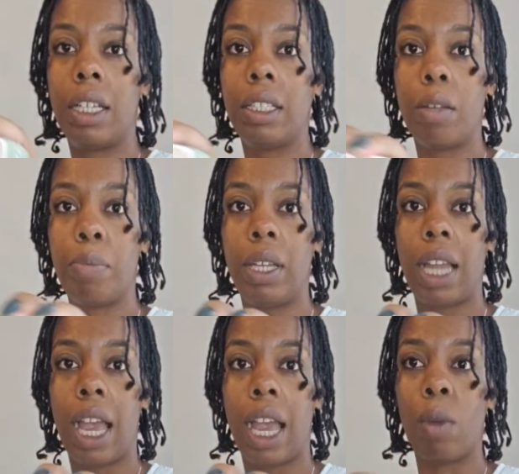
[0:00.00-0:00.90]
Okay,
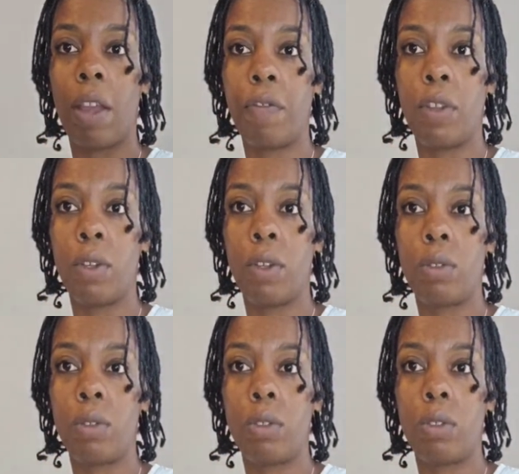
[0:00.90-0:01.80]
it's like huge.
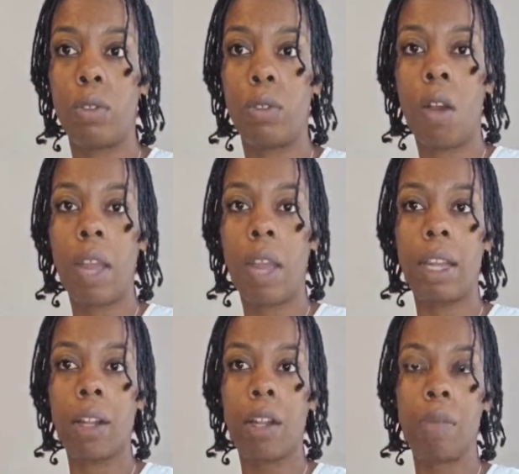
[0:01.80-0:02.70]
Okay, there could
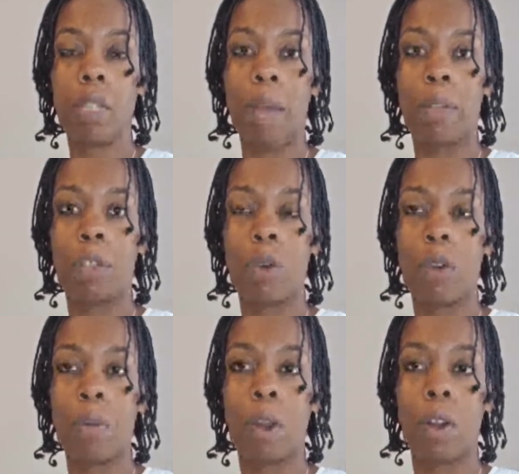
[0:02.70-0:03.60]
be some type of storm,
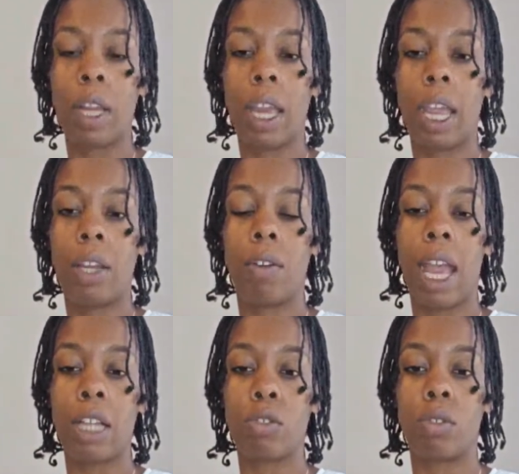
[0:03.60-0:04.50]
hurricane, or
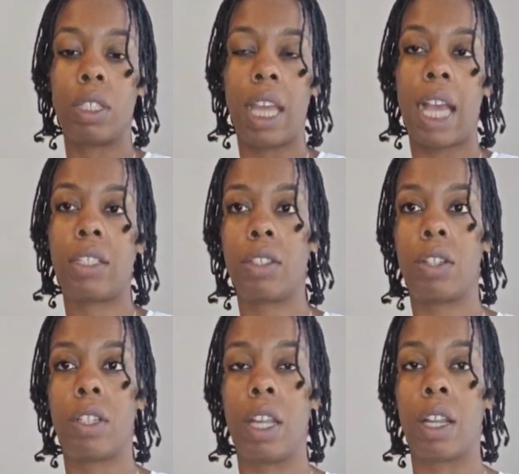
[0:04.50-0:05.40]
natural
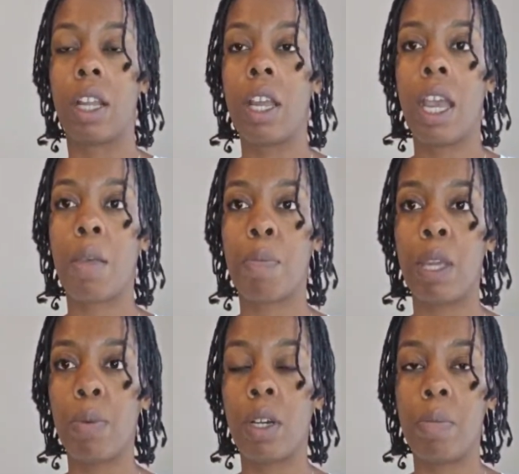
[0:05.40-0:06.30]
disaster, and
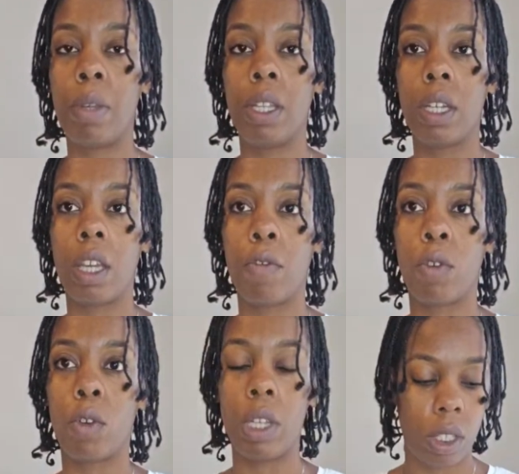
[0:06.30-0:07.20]
people could be looking for
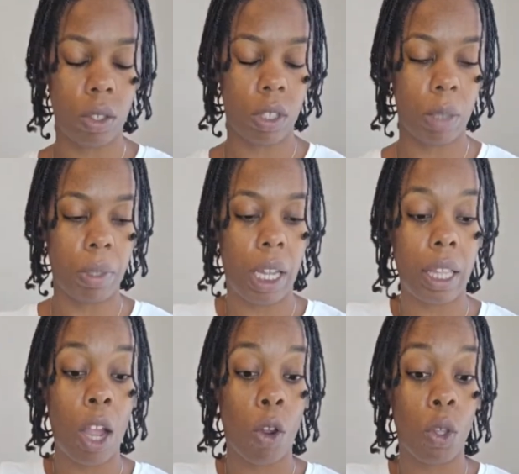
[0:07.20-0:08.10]
resources or
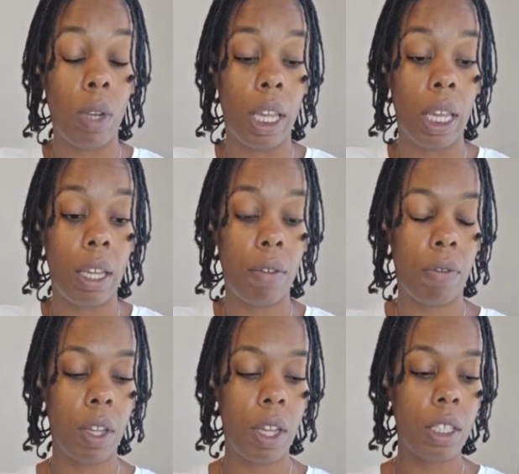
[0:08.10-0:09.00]
something like that, or you
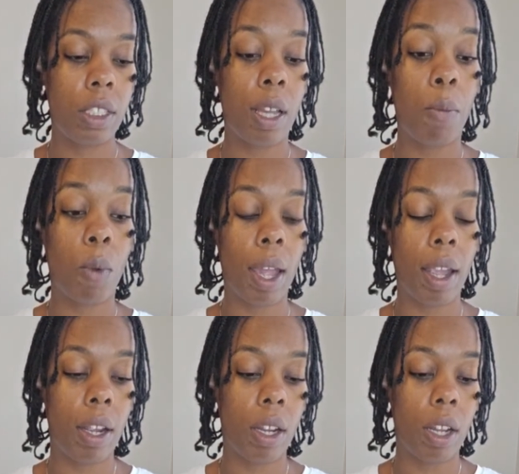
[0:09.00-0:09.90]
live
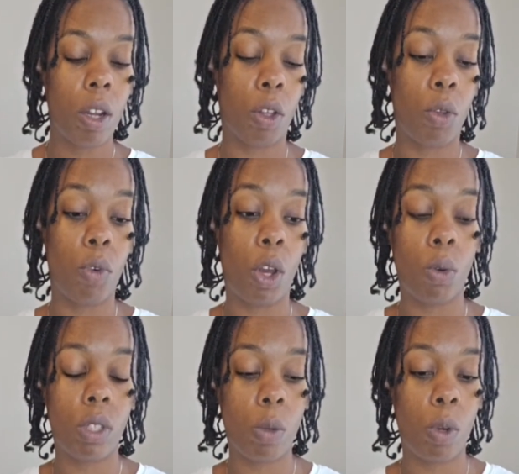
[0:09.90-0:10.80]
somewhere, or you
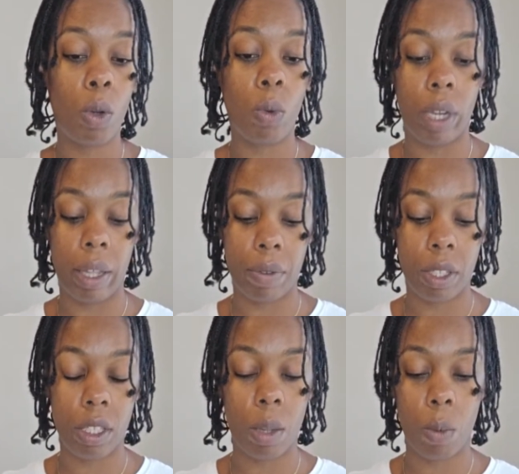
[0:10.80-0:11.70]
know someone who lives
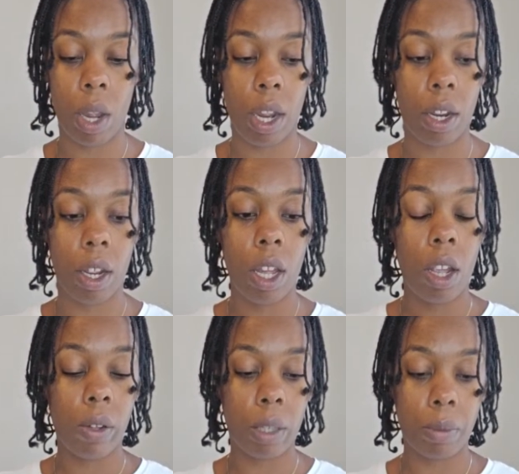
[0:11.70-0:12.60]
somewhere,
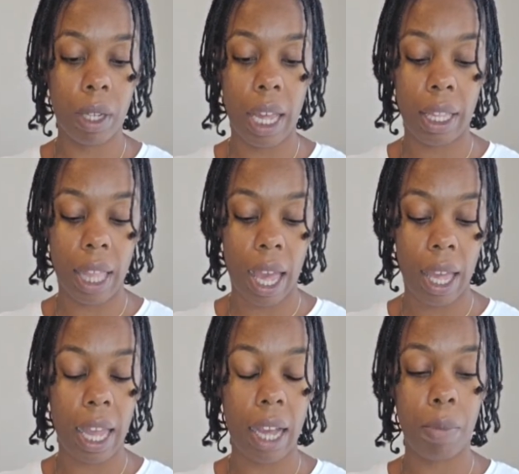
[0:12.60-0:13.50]
or something like
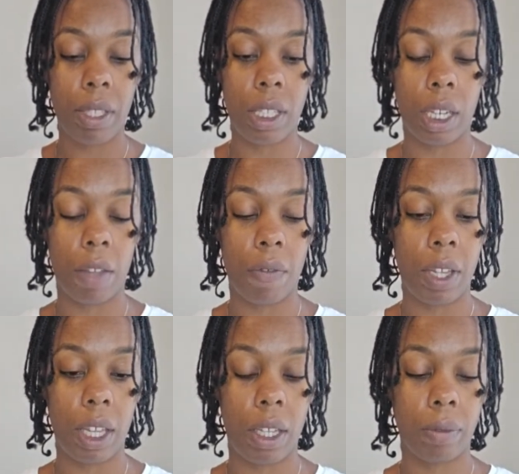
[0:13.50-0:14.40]
that. That could be
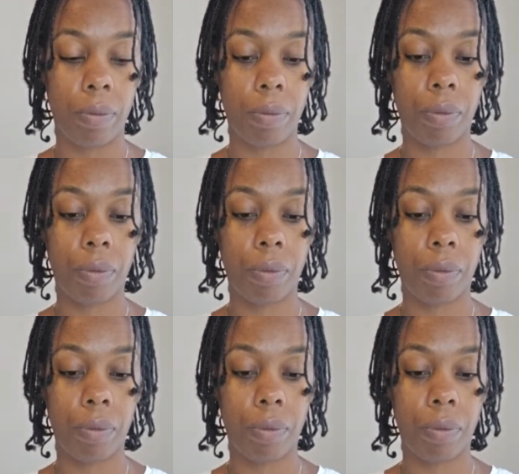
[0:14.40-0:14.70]
significant.